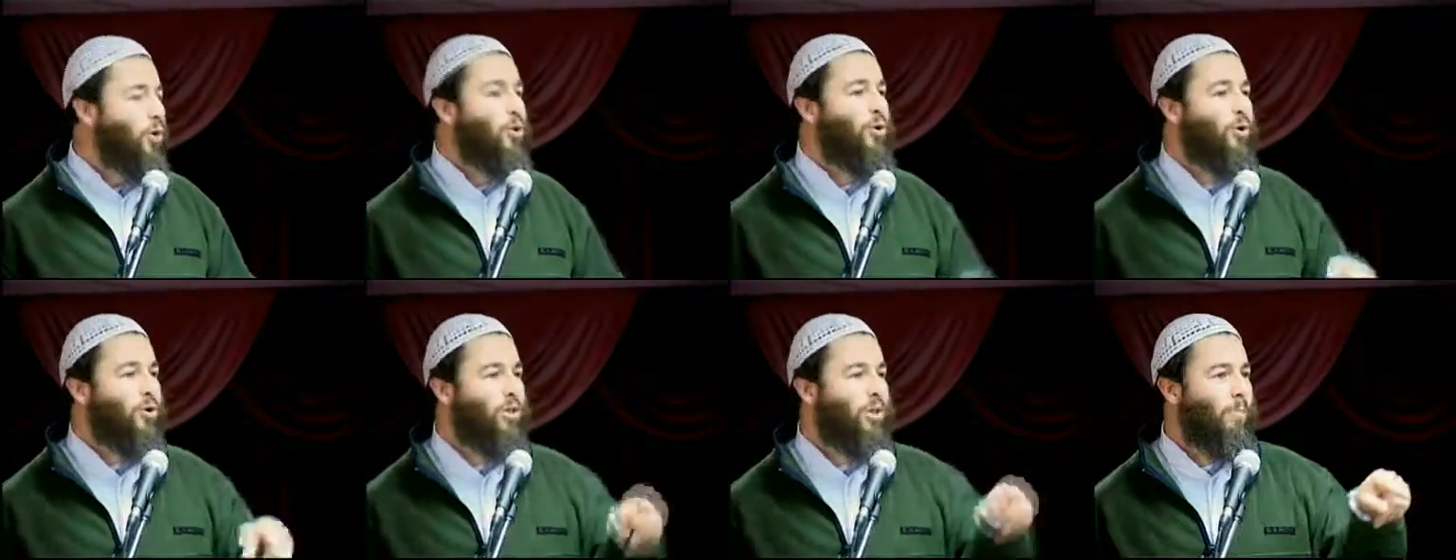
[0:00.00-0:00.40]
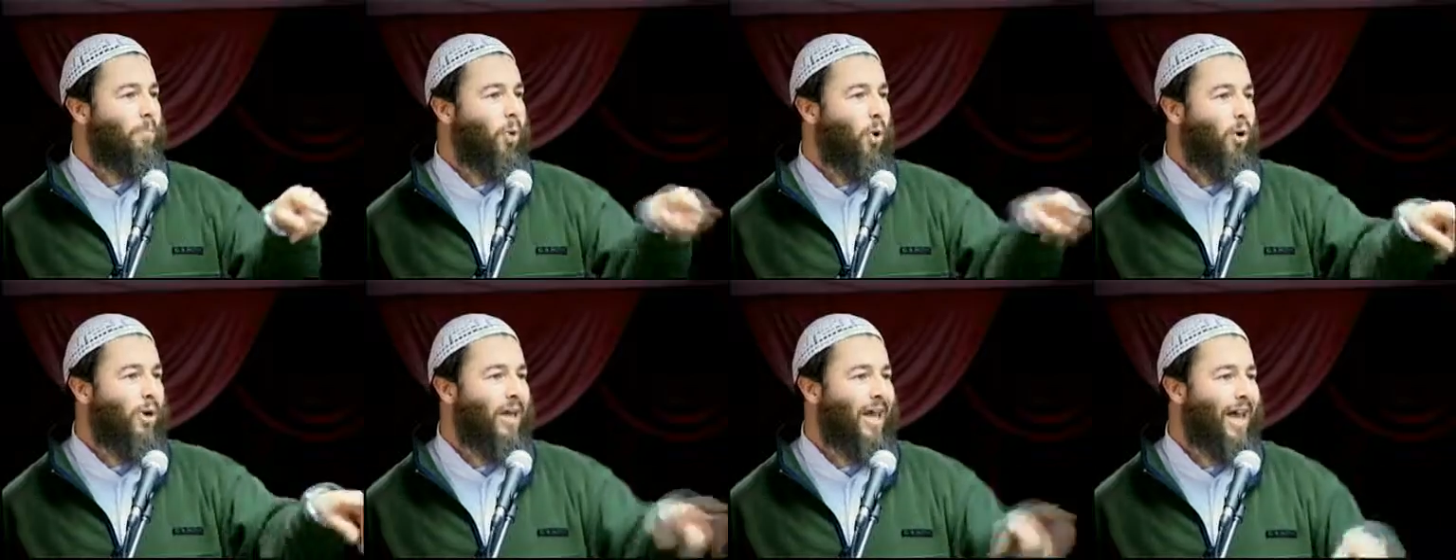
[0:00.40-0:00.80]
you
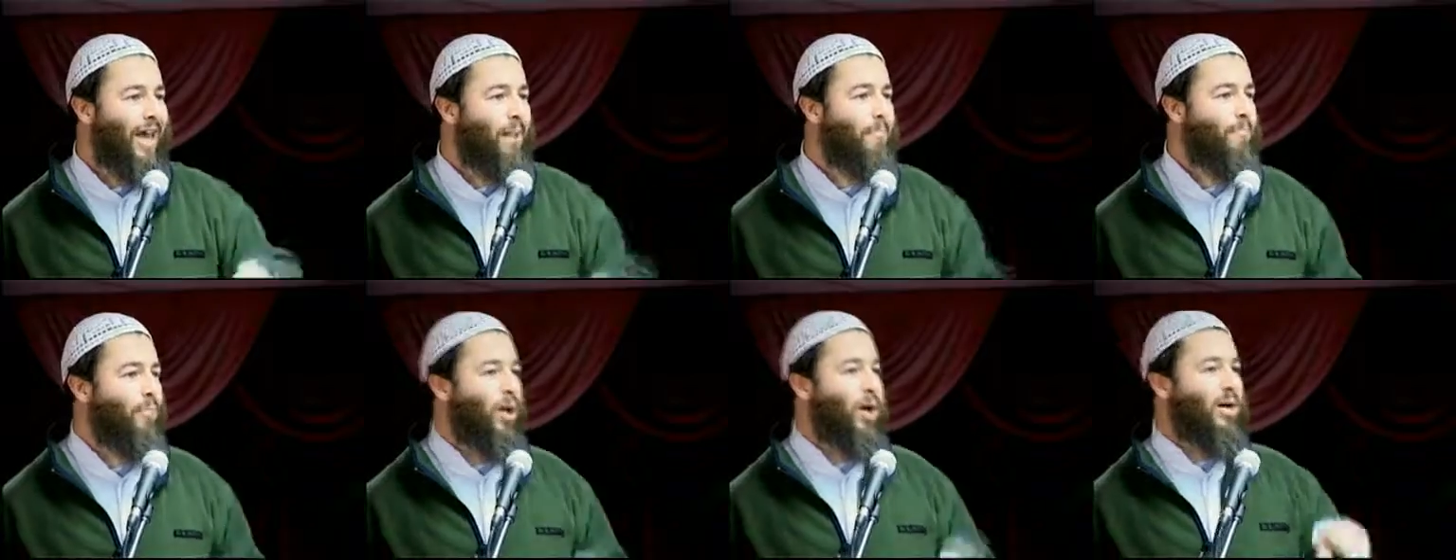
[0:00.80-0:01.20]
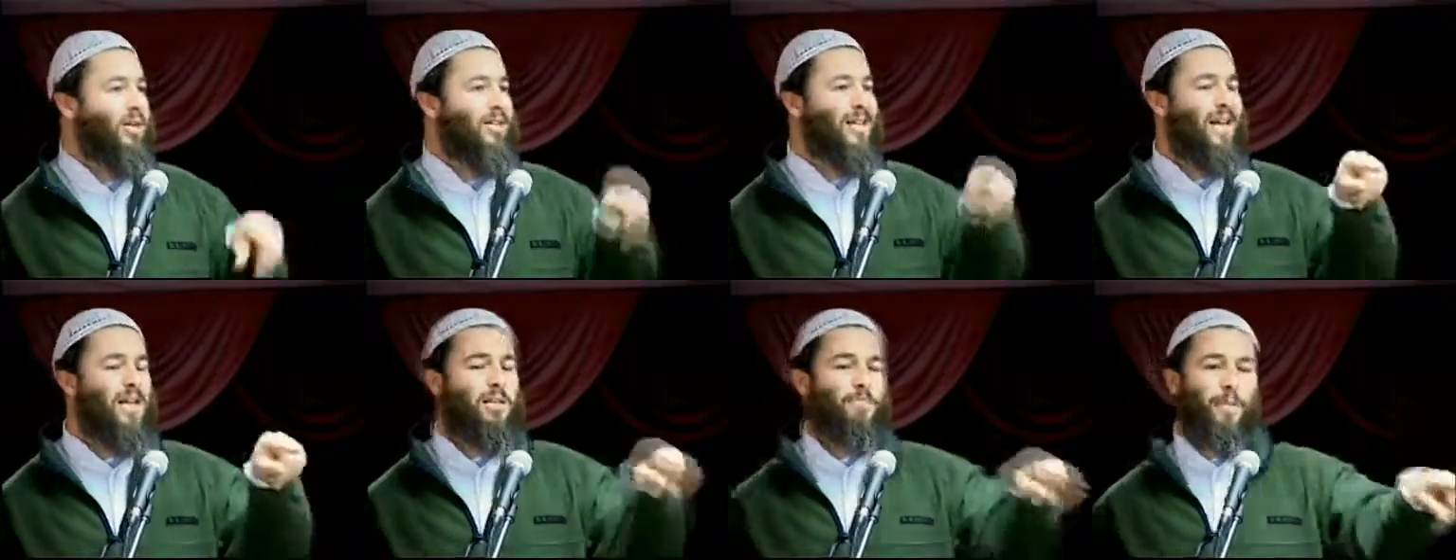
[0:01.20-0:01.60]
support him
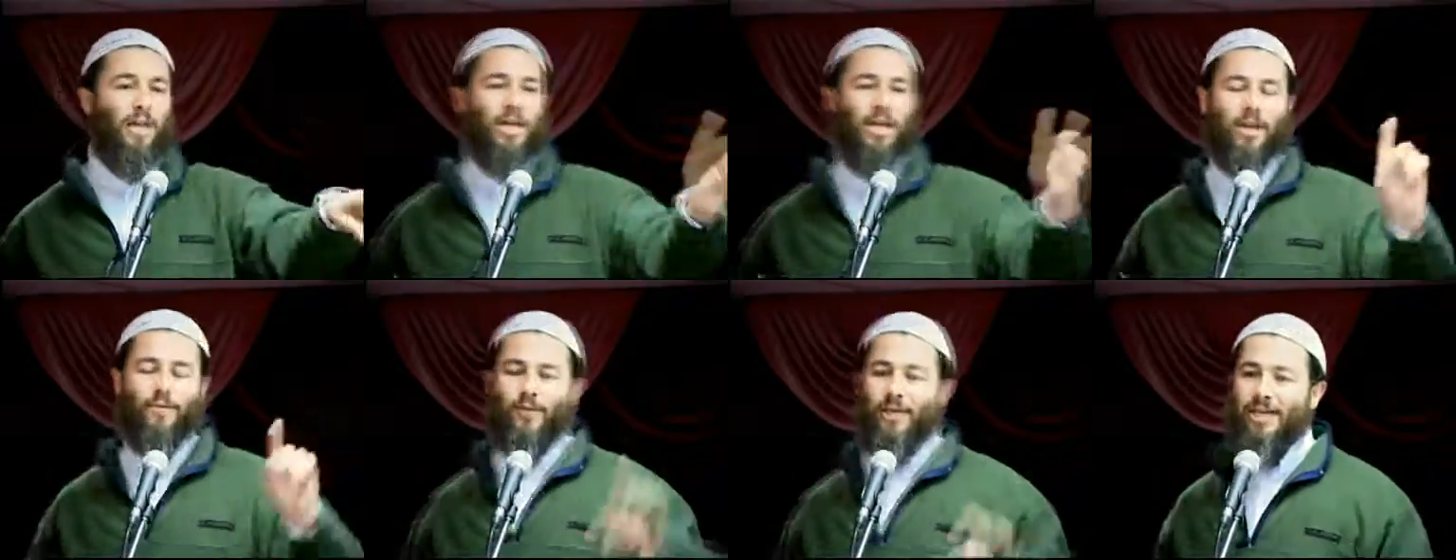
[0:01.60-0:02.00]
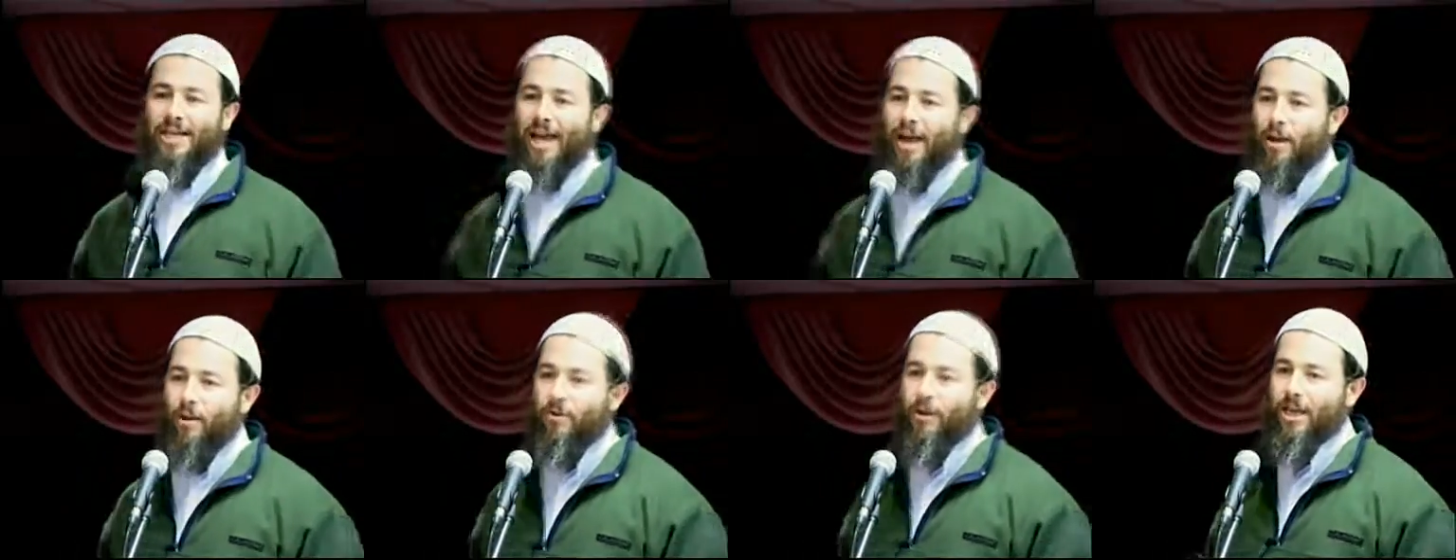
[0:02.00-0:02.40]
because he's been giving
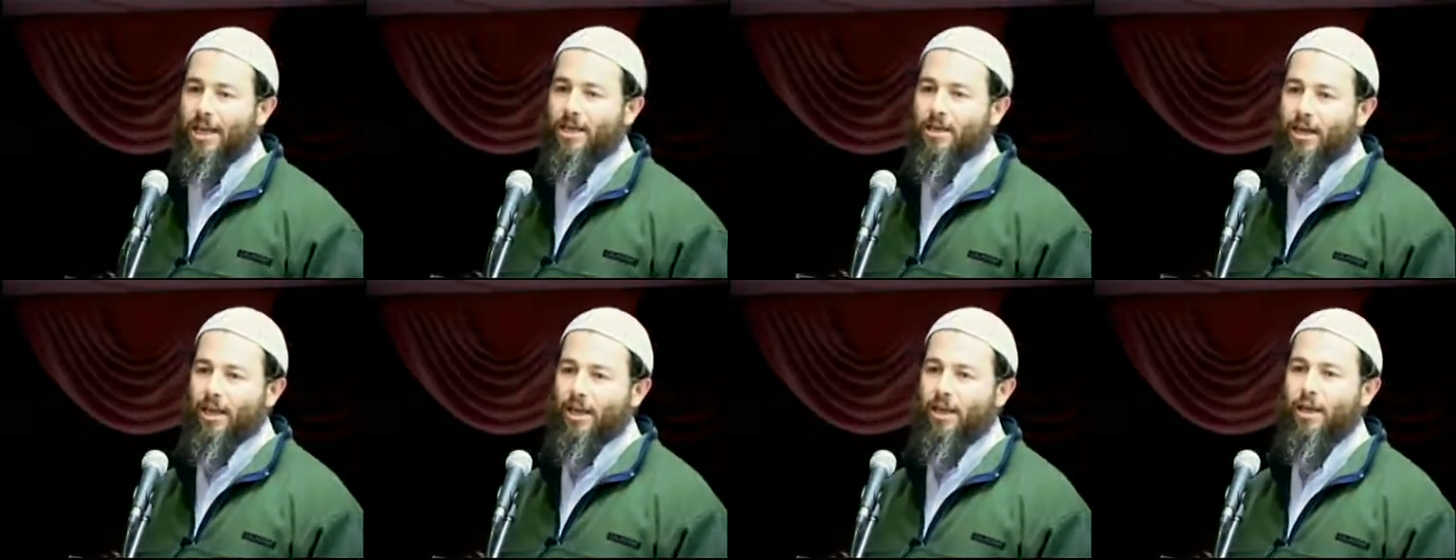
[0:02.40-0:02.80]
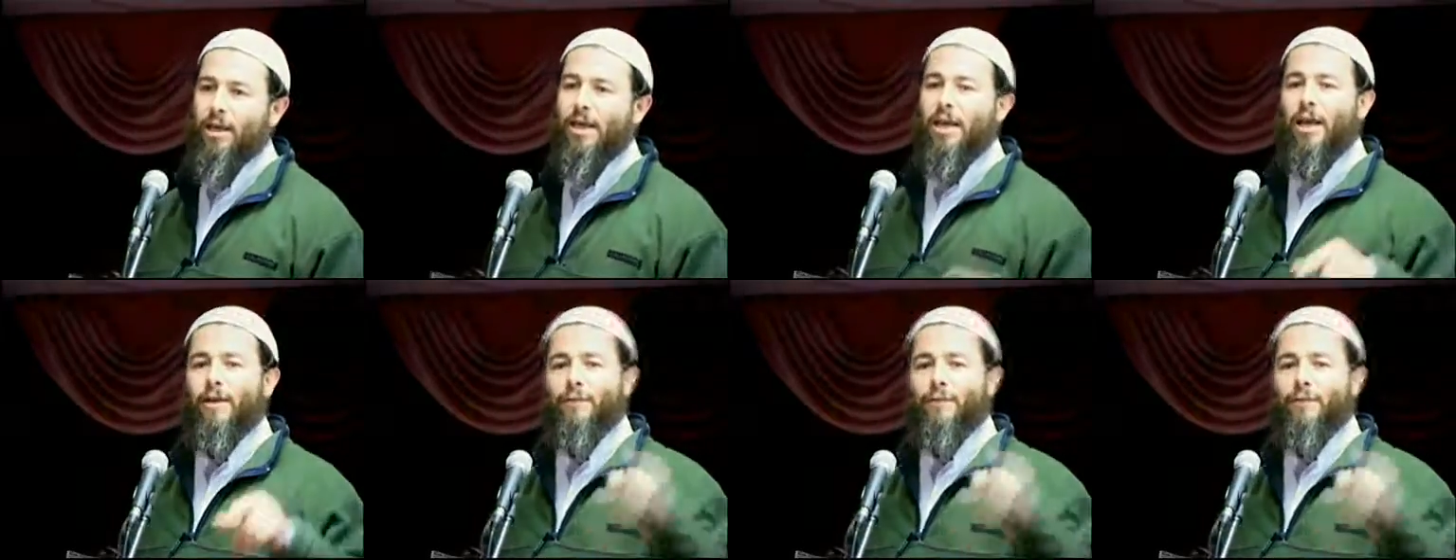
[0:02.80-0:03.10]
dawah lately.